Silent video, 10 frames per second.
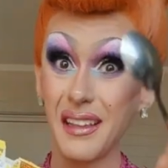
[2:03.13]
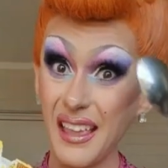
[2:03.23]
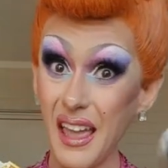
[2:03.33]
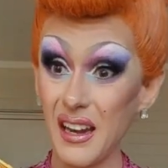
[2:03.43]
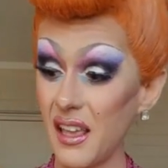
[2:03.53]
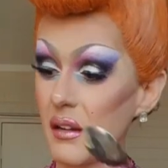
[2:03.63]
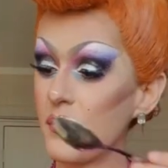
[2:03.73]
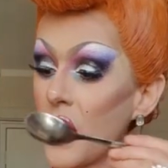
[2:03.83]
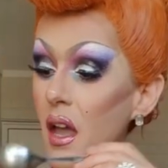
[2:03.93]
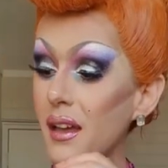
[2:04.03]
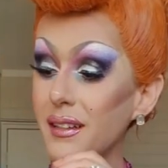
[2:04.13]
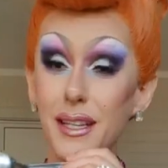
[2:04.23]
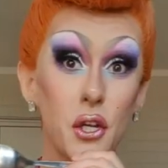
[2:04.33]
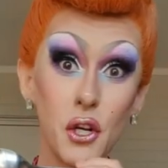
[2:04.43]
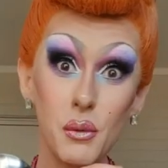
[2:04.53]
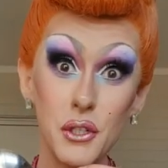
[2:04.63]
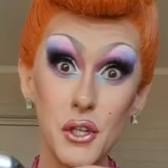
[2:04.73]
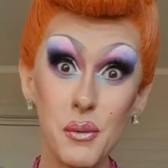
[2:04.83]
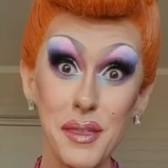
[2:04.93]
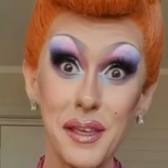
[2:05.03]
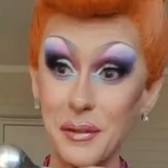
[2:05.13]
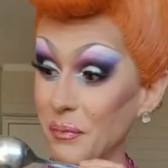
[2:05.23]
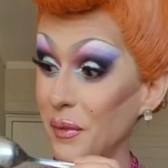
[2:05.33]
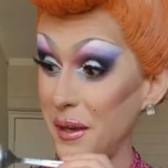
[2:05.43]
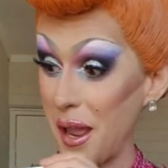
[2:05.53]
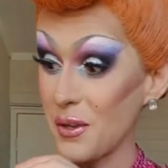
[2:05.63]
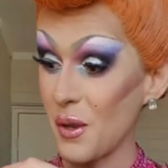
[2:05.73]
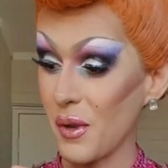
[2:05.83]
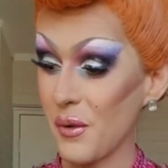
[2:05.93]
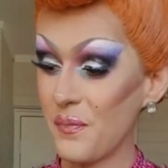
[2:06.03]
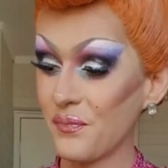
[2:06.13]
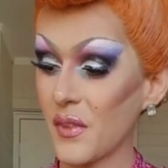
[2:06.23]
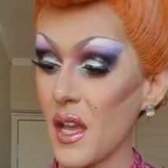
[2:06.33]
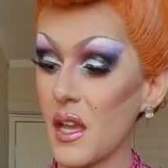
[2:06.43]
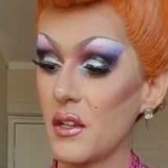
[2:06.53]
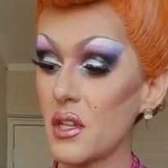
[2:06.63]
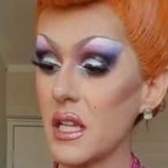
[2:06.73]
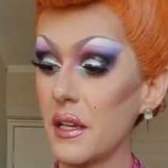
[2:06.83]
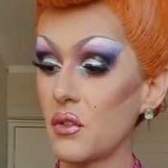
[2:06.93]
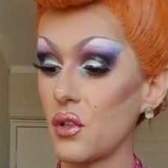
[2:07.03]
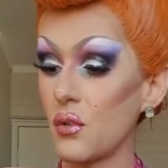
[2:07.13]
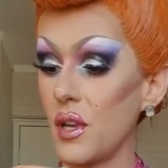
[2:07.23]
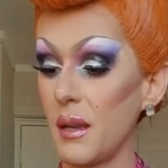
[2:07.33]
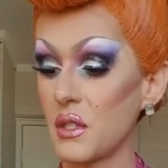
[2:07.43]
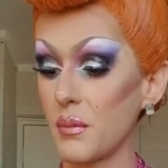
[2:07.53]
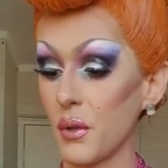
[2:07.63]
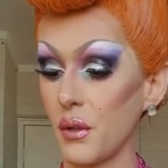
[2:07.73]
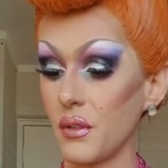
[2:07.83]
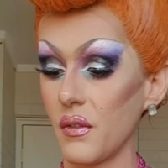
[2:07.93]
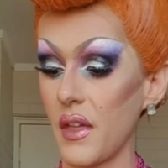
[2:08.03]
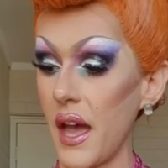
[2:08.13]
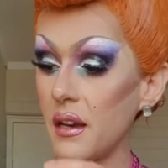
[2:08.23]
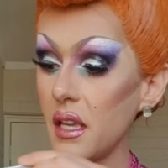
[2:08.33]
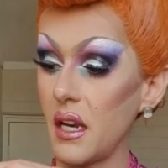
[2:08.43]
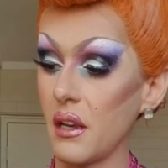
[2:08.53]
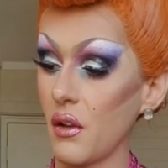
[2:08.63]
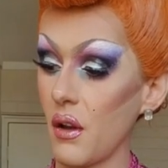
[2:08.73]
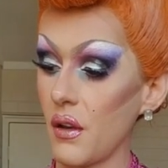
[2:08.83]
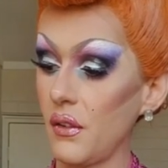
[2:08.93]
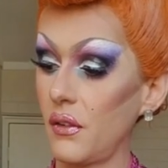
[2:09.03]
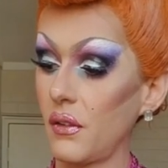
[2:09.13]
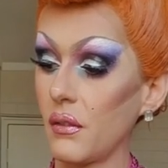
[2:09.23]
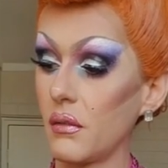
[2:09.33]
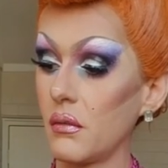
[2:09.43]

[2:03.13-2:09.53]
Get it? Because they don't know what to do with it. Now you will. Just like 2 heaped spoons of that. In it goes.